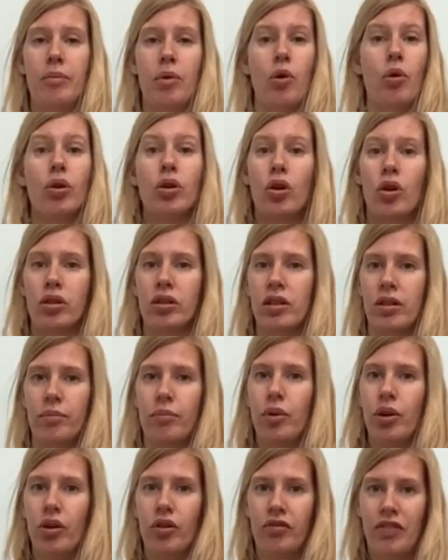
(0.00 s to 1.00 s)
Or not
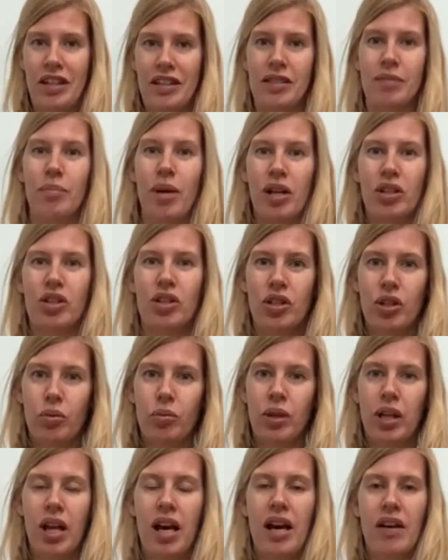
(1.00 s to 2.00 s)
move as much. You
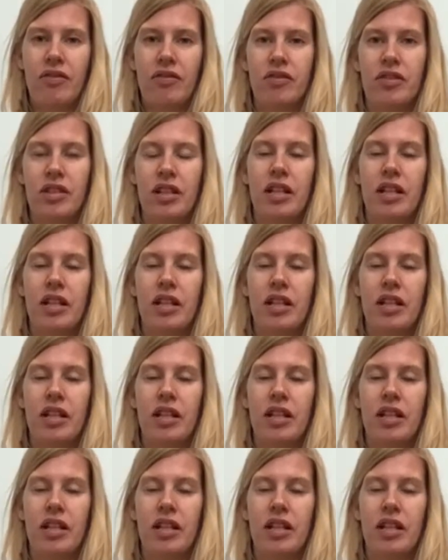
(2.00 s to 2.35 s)
will have